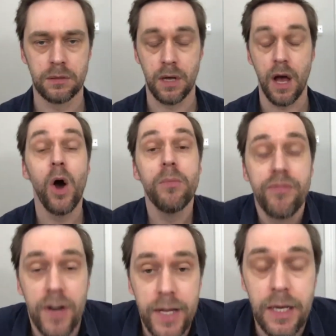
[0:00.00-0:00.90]

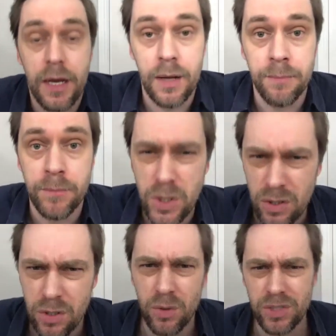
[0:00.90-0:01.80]
Hopefully, you
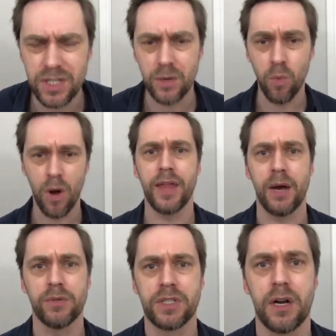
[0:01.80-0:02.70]
can all see why
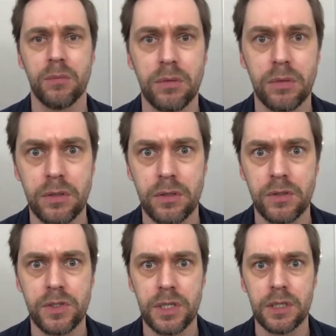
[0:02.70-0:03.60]
that was terrible, because you
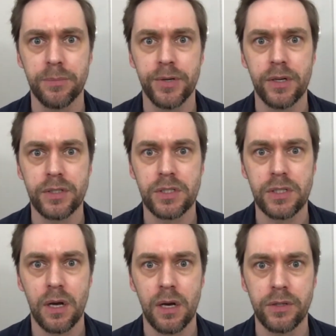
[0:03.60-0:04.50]
could see in the person's
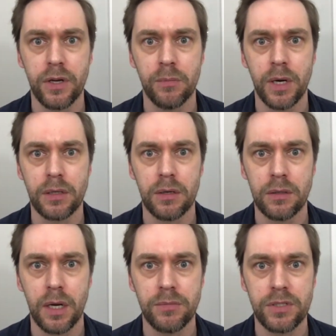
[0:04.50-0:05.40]
eyes, oh my
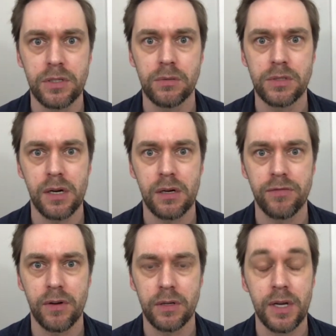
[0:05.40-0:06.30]
God, I'm so
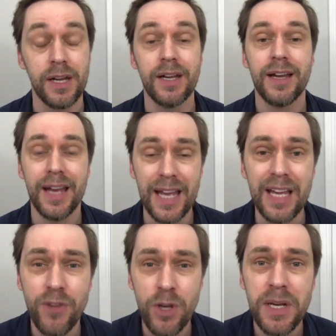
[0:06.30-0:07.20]
terrified.
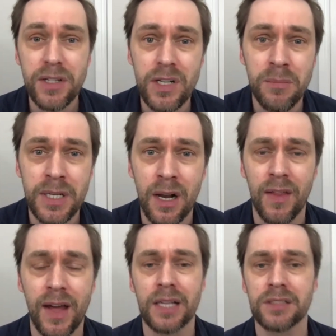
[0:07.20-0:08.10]
If you meet somebody like
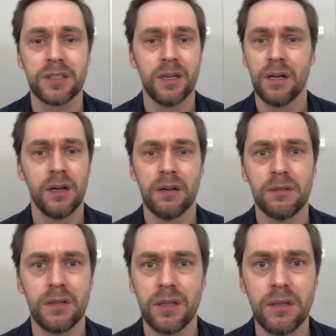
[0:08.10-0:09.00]
that,
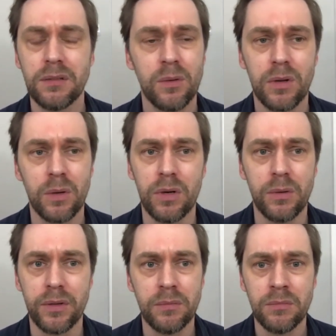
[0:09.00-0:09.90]
you don't want to work
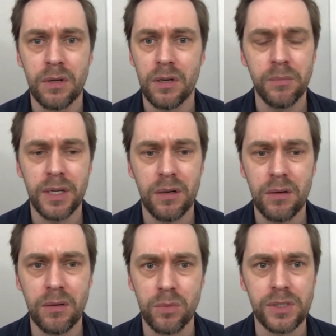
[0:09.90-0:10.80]
with them. Oh my
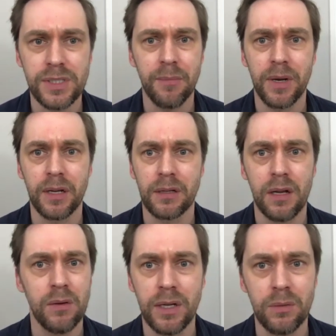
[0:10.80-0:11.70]
God, what's happening?
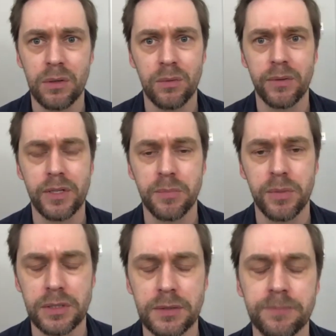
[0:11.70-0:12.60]
No, I don't want to work with this
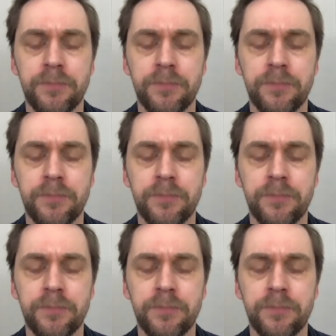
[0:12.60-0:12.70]
person.